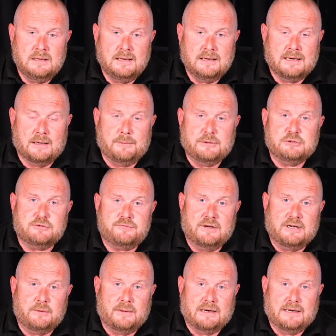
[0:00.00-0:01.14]
Let me just
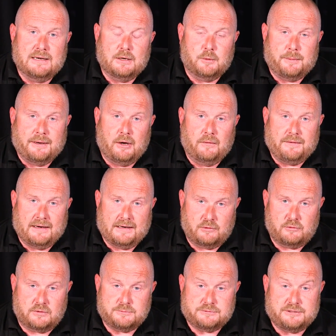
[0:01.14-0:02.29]
fill you in a little bit on the
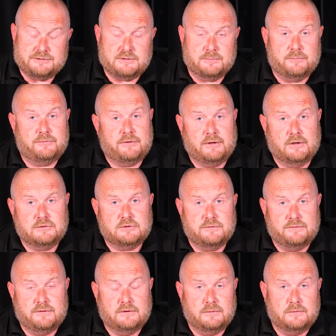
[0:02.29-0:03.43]
Elinchrom system for those of
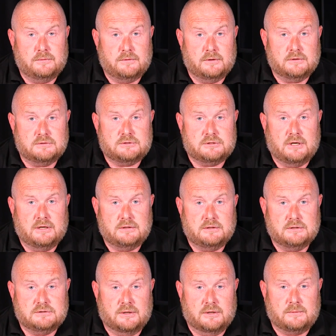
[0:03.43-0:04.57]
you
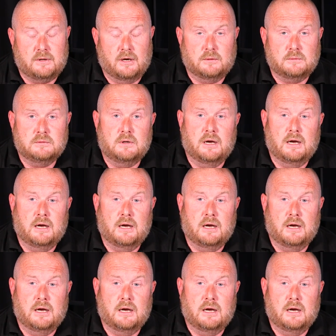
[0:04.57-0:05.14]
that don't know.